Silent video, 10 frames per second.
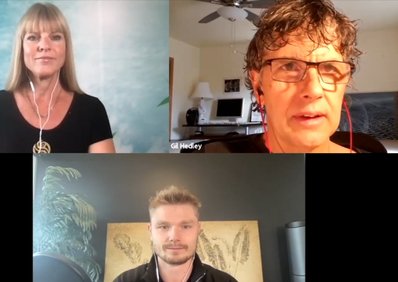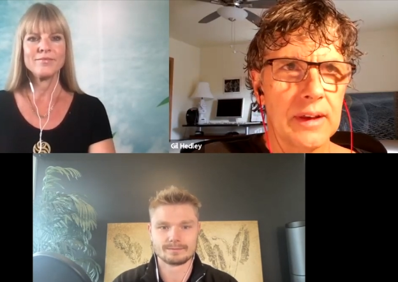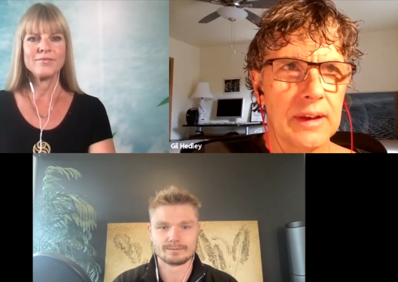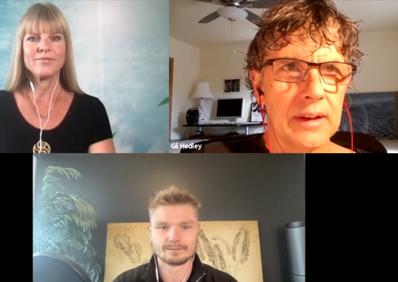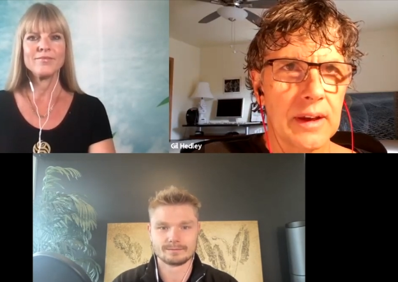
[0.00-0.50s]

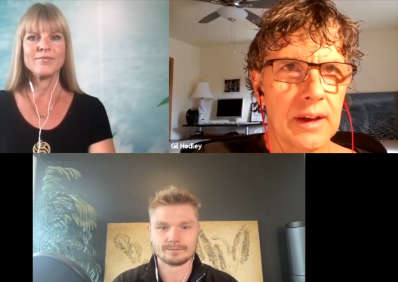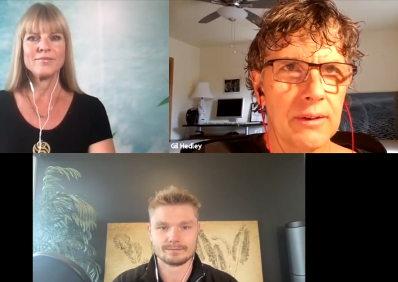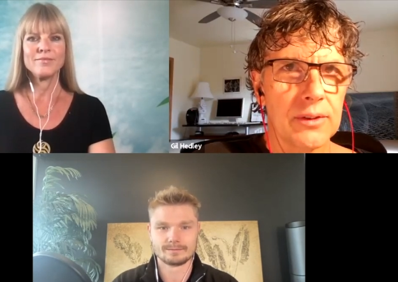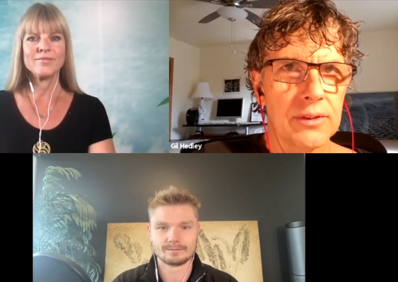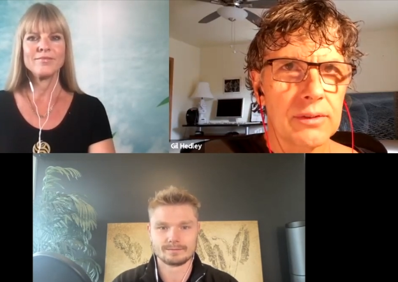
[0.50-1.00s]
Speaker 1: And I
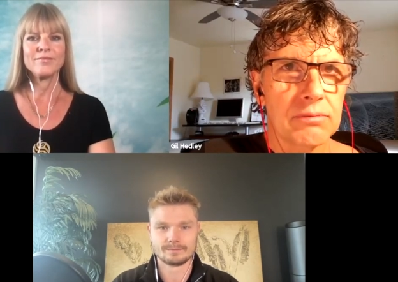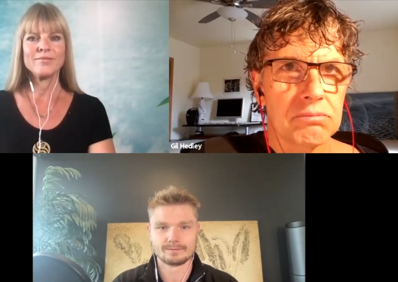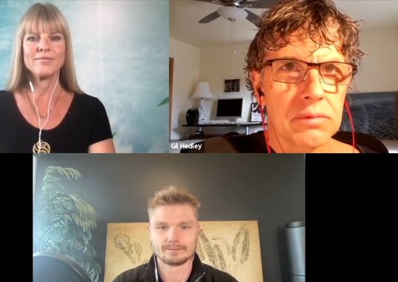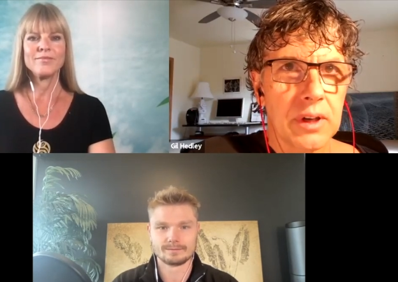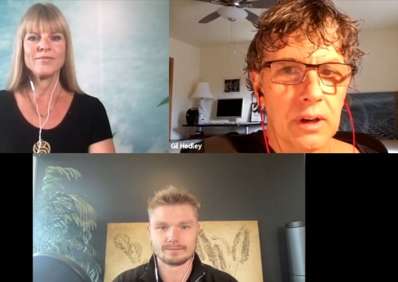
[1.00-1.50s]
was,
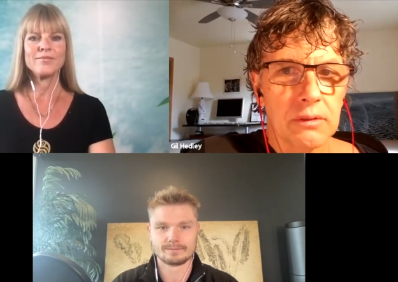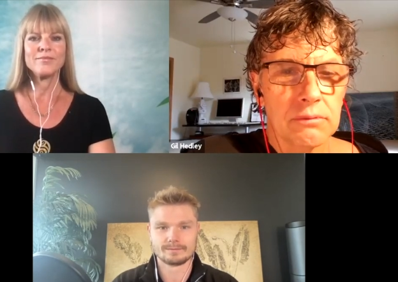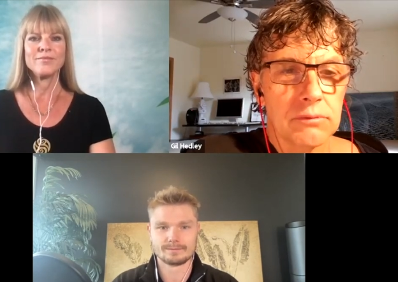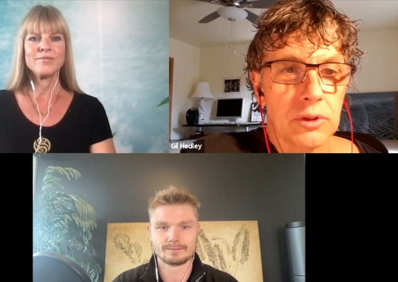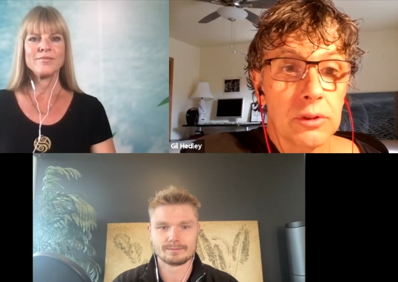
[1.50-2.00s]
you
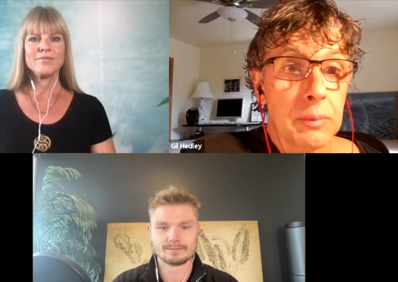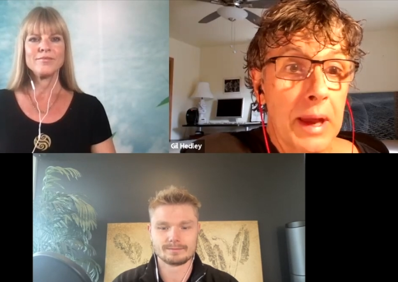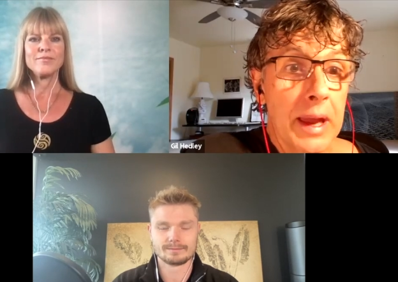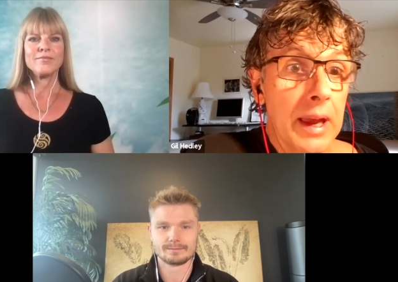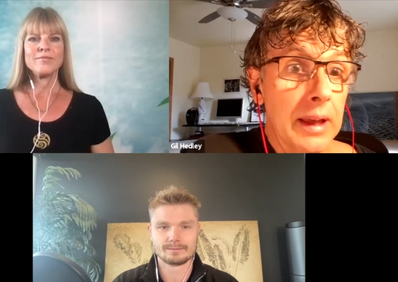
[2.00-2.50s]
know, using
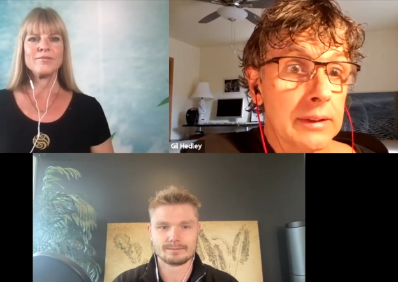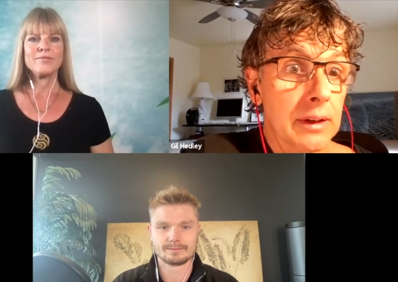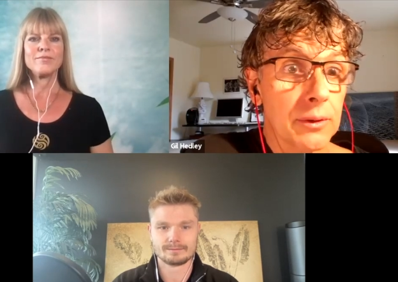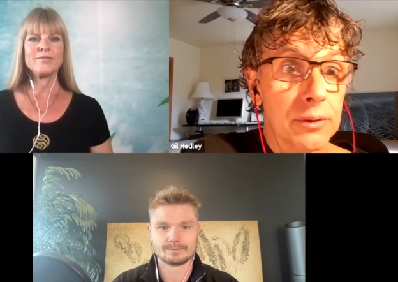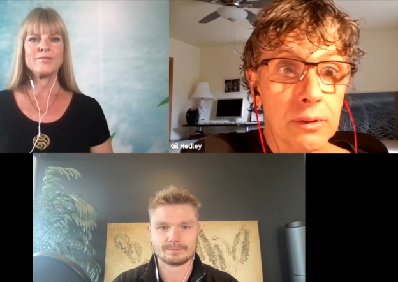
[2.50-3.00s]
my hands.
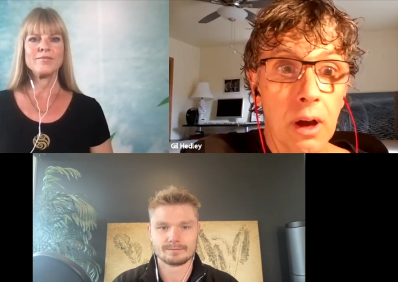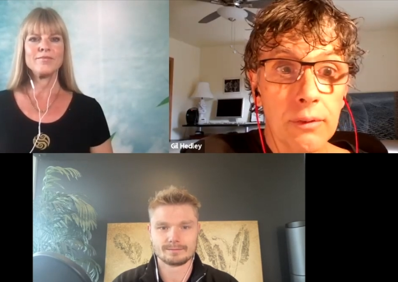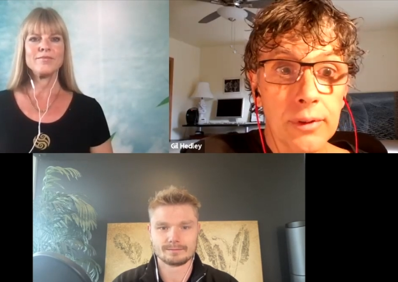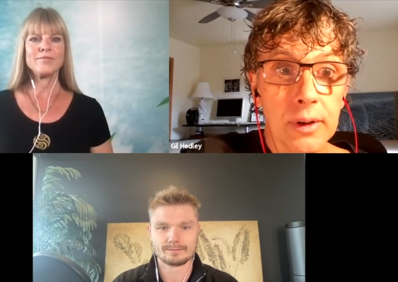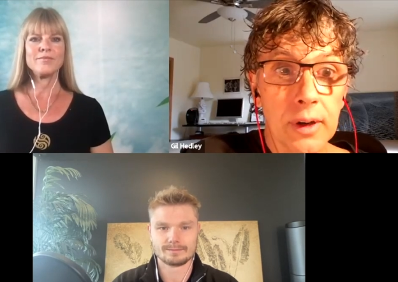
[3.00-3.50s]
I was a
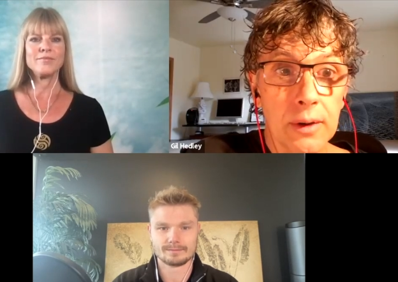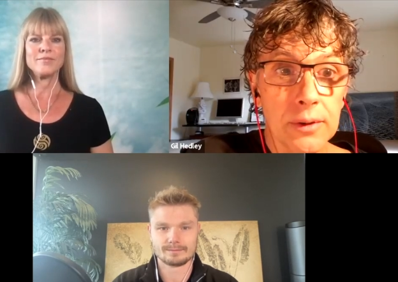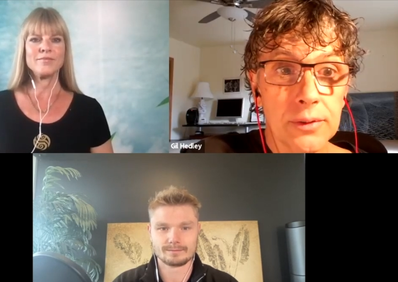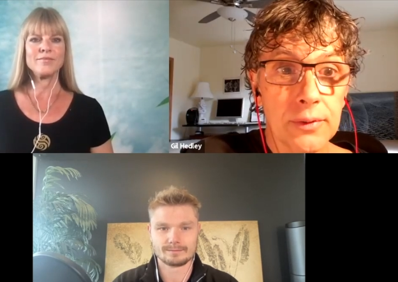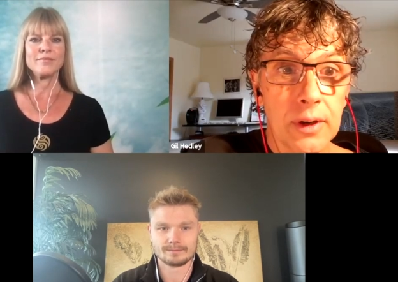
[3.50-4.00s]
rolfer. I
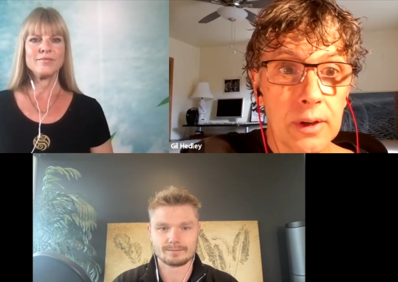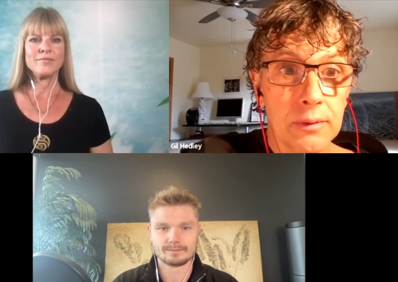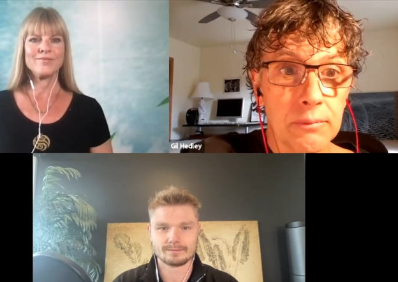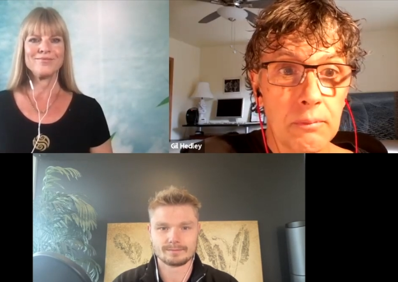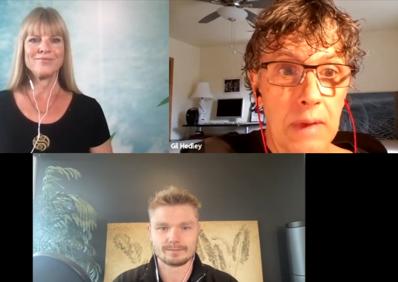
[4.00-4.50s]
was
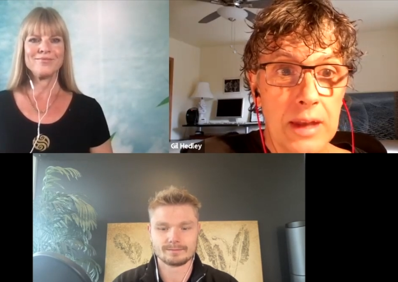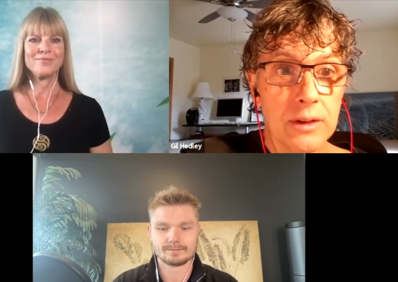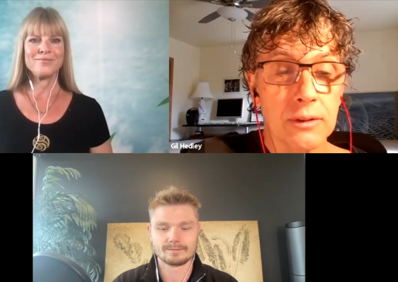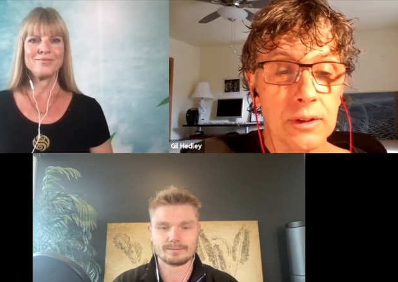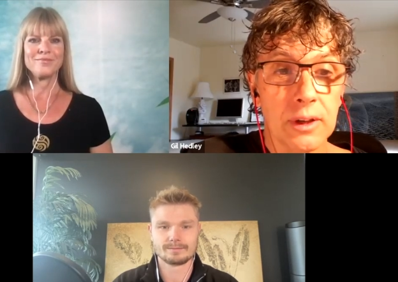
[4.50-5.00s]
very
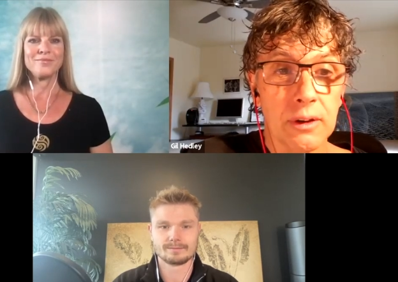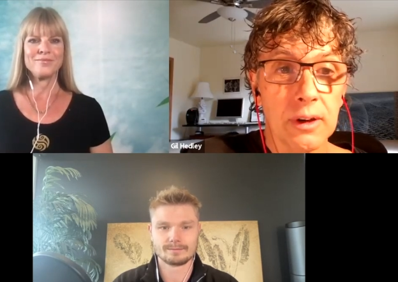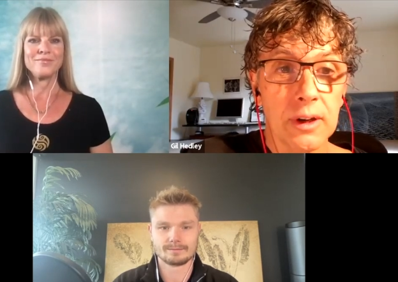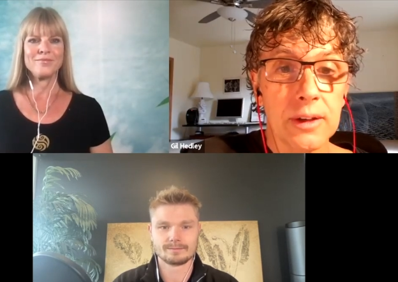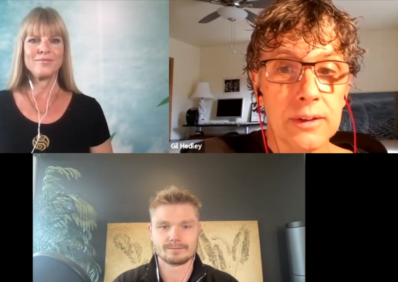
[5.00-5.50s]
manually
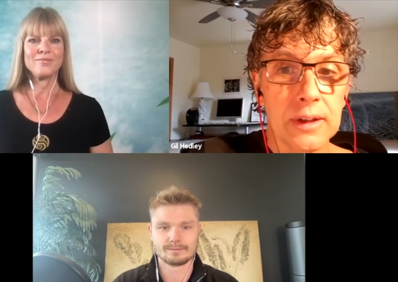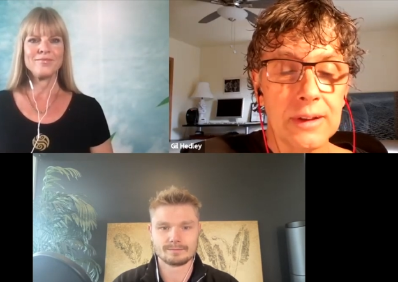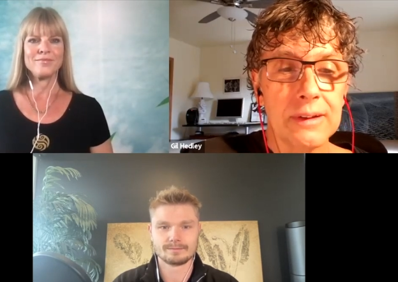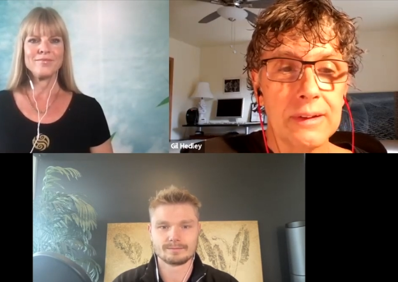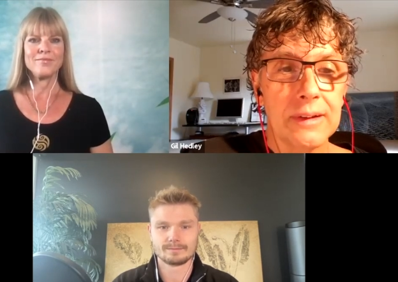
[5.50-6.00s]

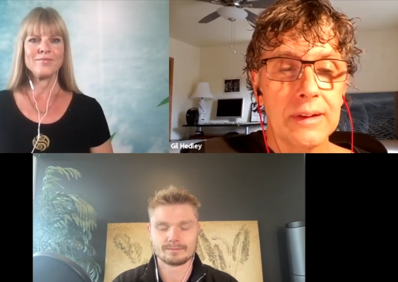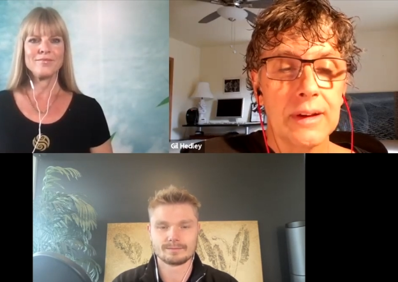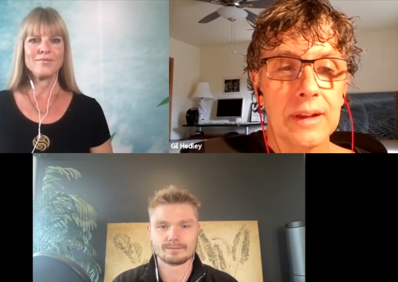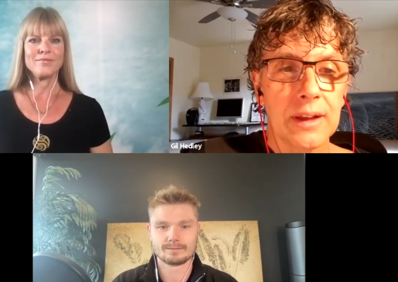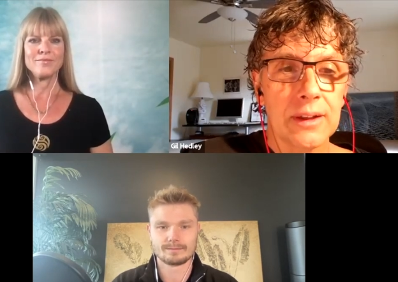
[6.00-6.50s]
oriented.
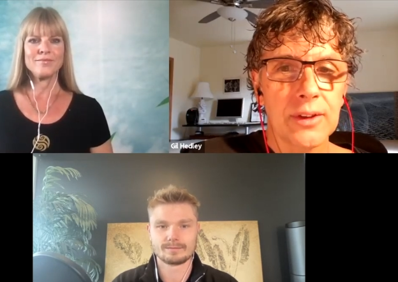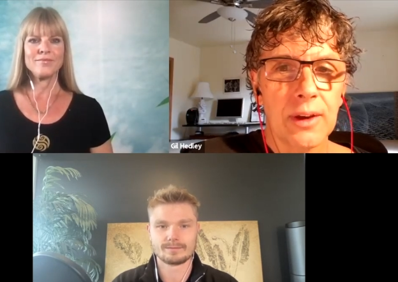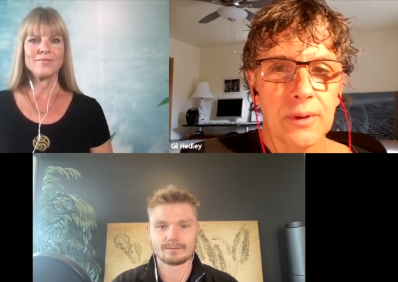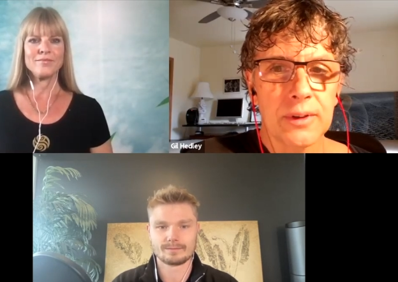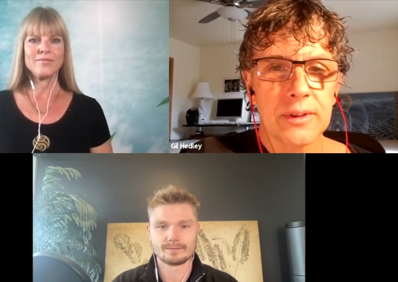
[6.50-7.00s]
And as I would